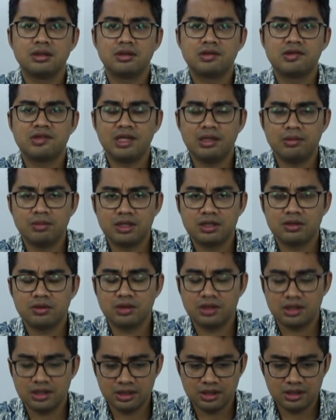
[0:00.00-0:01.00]
statement
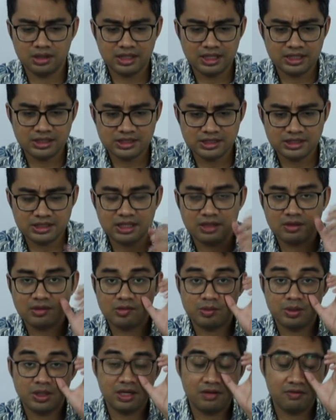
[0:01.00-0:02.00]
or the analysis that
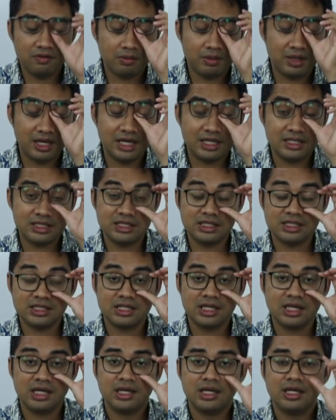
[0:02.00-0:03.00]
has been given by
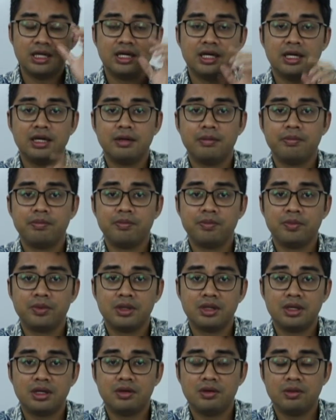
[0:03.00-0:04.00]
ISIS,
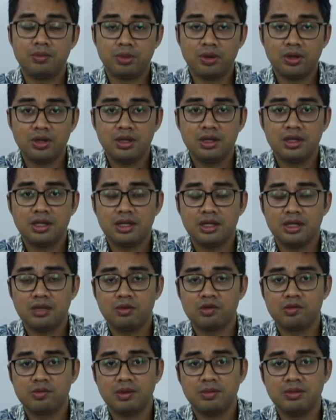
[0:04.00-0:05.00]
a report that
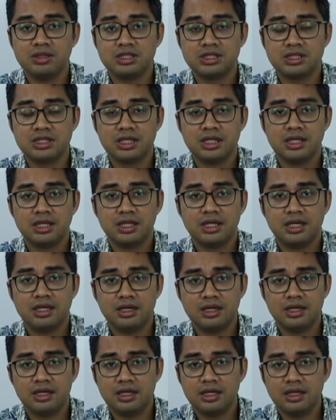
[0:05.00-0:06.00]
was published
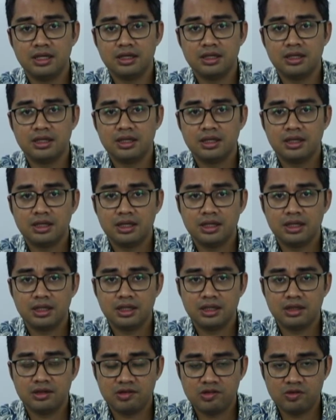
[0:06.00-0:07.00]

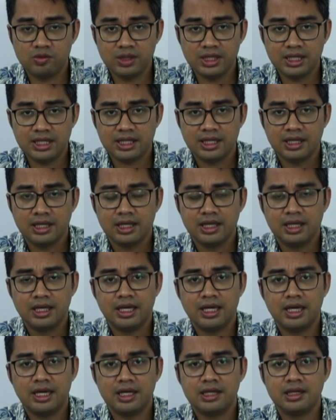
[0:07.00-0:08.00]
earlier this week.
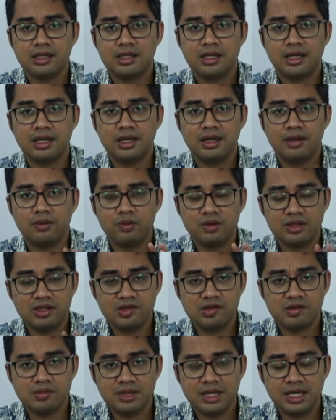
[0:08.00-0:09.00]
And with
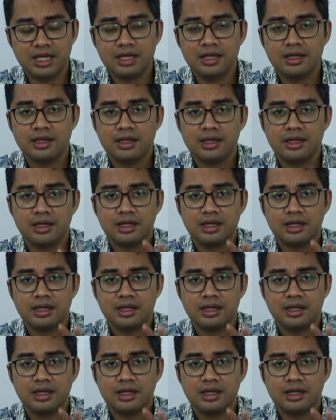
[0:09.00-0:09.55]
this in mind,